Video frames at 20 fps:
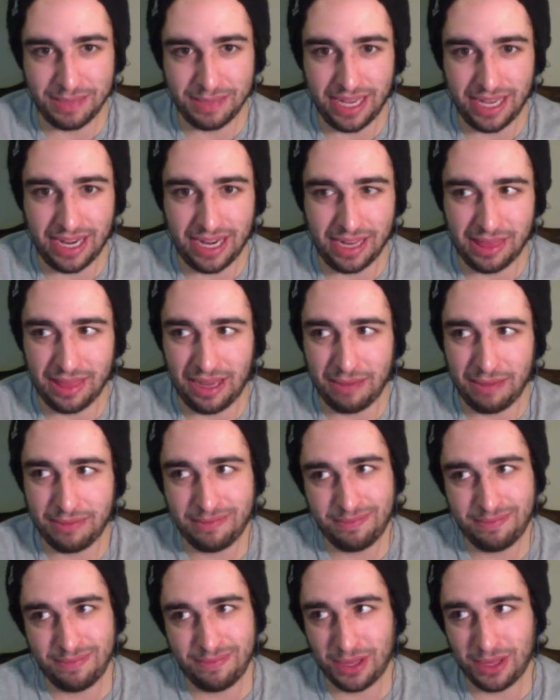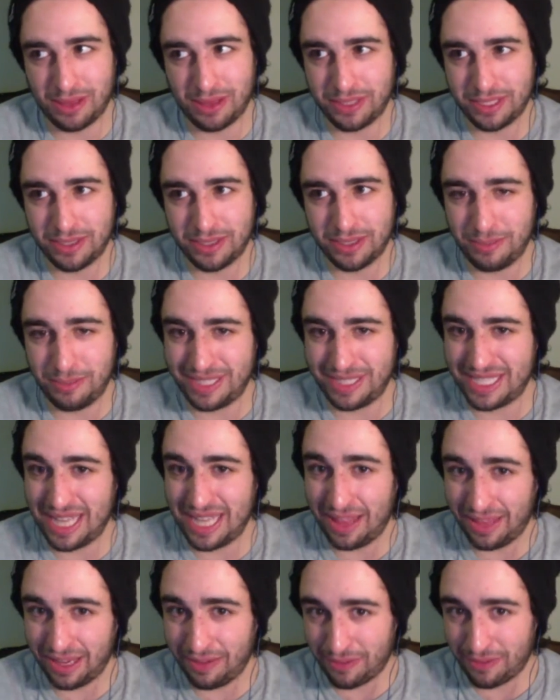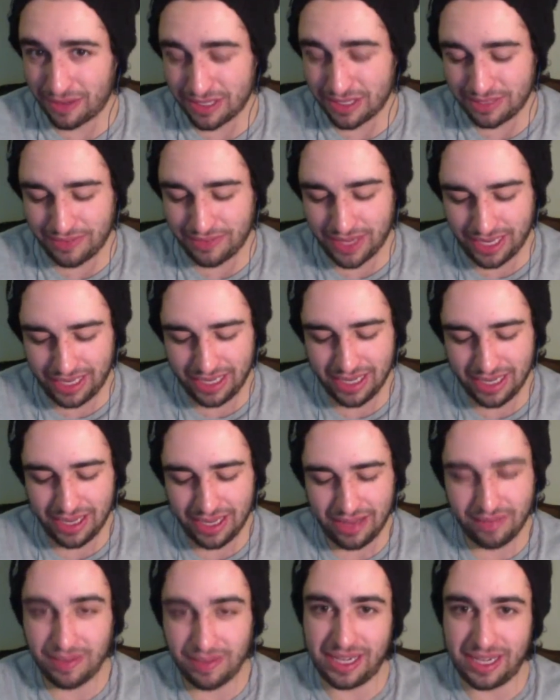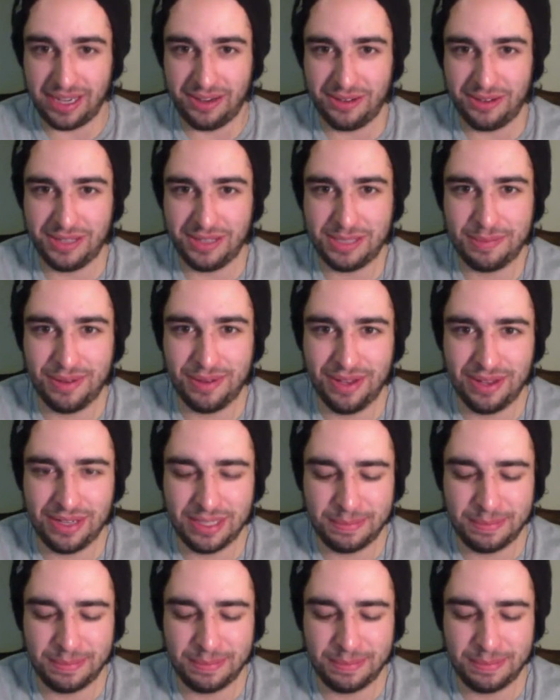And I thought that was a little bit telling for his fate if I didn't know the spoilers.